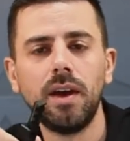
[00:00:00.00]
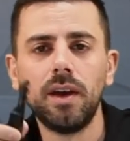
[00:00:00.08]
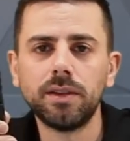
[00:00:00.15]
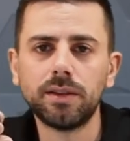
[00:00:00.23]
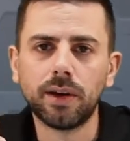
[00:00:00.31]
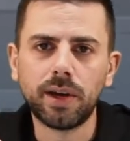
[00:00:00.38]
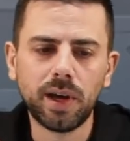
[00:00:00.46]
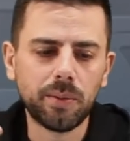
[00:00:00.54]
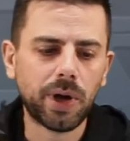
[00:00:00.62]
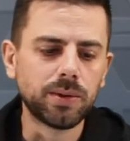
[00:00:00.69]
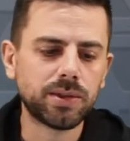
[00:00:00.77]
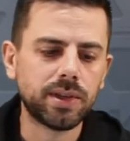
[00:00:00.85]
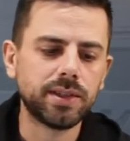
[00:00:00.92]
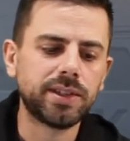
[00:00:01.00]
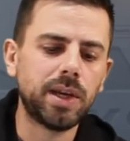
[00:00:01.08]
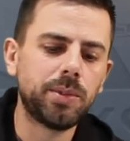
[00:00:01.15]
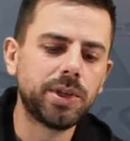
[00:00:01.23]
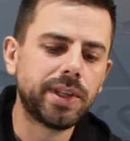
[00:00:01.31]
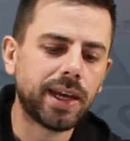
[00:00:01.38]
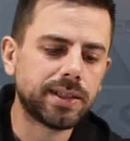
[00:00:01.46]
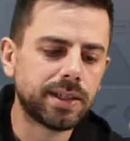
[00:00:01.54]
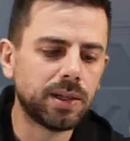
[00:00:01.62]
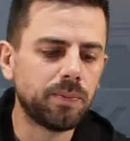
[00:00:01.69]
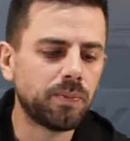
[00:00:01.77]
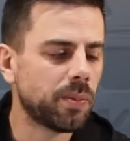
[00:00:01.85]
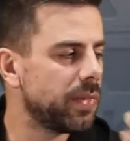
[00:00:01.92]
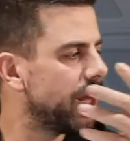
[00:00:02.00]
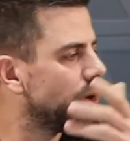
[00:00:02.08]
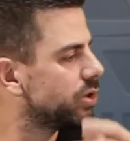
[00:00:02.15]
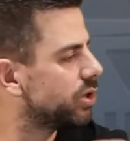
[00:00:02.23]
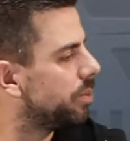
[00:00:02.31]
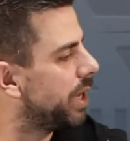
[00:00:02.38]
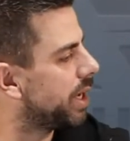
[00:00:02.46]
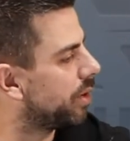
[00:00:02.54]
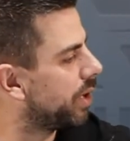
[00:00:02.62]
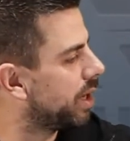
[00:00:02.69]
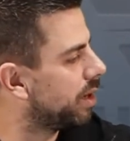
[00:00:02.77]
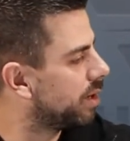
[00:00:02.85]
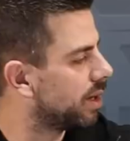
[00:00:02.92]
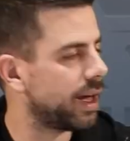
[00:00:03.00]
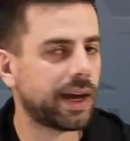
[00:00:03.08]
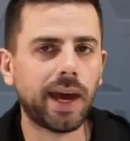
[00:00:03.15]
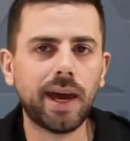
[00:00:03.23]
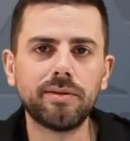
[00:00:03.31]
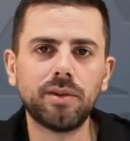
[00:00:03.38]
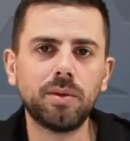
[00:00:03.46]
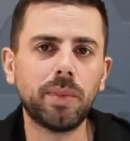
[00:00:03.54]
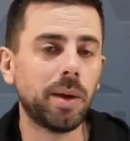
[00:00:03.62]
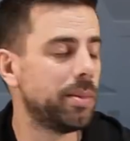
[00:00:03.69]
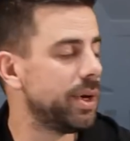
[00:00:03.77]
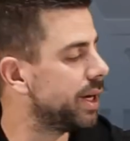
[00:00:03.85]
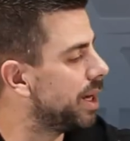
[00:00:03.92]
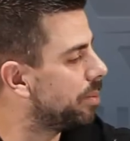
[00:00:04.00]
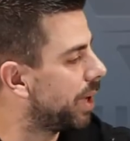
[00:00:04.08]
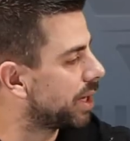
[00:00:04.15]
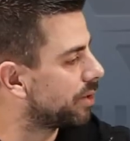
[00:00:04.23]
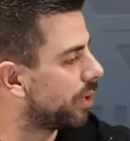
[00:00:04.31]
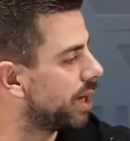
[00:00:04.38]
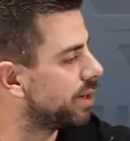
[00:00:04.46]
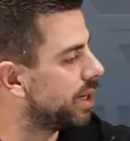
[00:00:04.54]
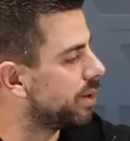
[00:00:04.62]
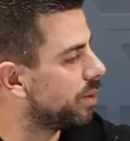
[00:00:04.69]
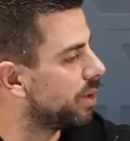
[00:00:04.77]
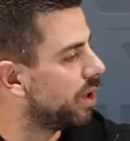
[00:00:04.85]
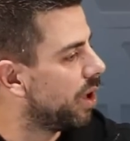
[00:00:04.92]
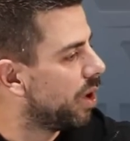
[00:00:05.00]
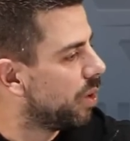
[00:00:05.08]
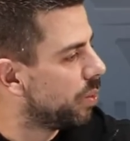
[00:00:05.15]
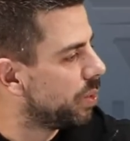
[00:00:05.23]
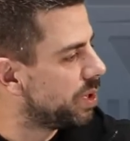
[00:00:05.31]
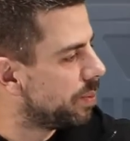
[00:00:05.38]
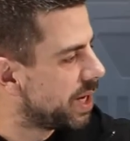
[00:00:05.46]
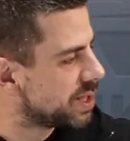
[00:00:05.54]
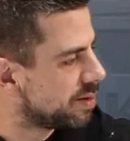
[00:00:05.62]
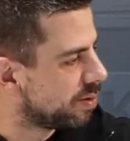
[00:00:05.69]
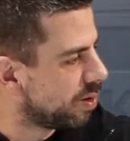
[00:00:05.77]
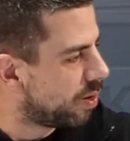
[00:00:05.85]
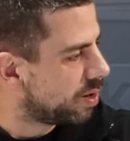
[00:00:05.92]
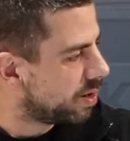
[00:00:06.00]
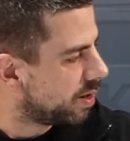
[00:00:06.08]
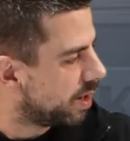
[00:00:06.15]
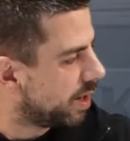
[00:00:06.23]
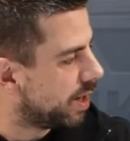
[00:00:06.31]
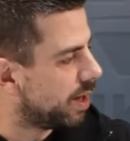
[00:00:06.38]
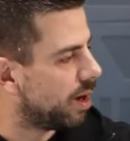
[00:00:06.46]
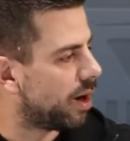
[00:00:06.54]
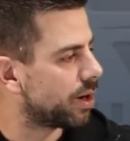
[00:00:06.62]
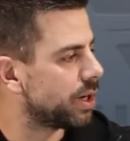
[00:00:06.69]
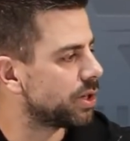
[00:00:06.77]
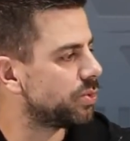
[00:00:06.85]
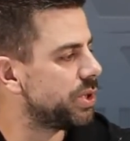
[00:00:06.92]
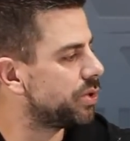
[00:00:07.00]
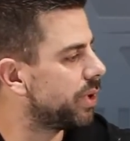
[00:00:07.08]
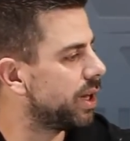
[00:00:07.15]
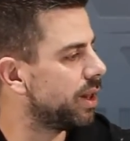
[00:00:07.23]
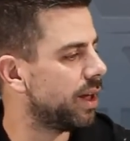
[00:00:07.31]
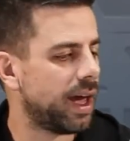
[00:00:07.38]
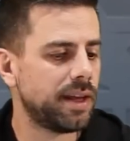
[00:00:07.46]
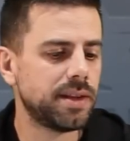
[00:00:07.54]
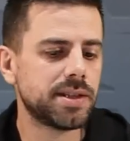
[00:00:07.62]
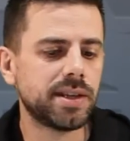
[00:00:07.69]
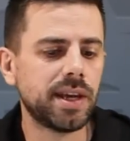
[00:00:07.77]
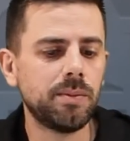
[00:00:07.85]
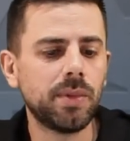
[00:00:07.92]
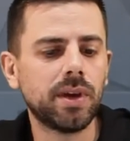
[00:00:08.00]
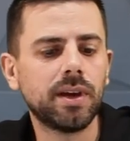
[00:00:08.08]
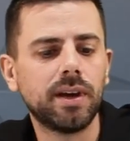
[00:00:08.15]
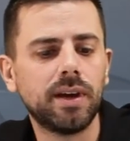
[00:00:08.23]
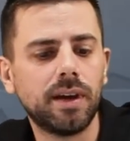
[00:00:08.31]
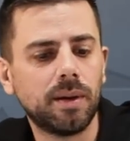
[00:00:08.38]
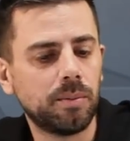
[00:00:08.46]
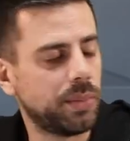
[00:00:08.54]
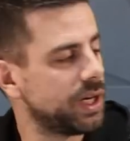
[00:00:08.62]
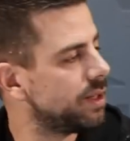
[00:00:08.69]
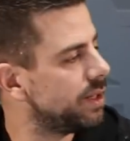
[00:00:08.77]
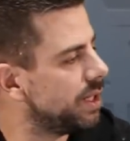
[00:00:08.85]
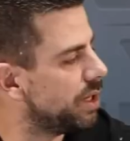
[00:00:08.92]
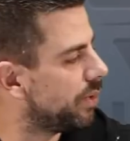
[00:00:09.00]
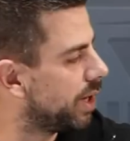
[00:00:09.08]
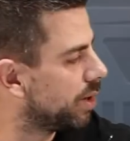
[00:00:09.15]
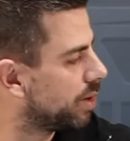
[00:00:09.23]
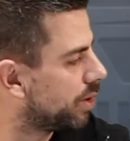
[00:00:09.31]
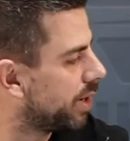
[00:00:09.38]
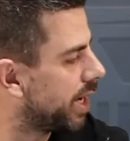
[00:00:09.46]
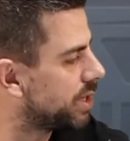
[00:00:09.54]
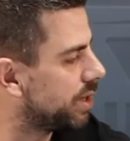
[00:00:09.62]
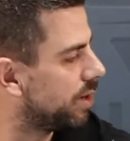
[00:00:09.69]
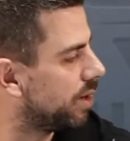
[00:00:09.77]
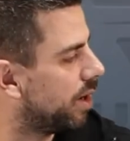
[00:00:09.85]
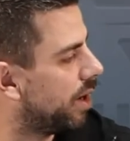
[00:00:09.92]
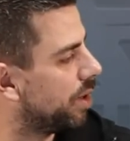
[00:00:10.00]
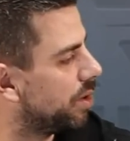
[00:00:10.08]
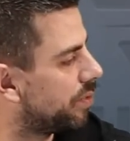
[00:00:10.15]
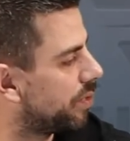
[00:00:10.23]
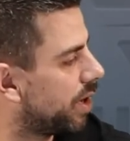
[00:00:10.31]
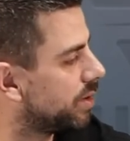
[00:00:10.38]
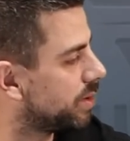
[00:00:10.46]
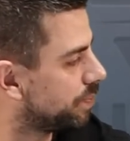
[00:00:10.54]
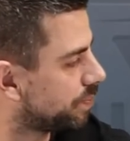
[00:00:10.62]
Talking about Saber Tactical, they also make a rail like I have on my big Impact right here, with a massive long Arca Swiss rail and the same Picatinny rail connection on the front.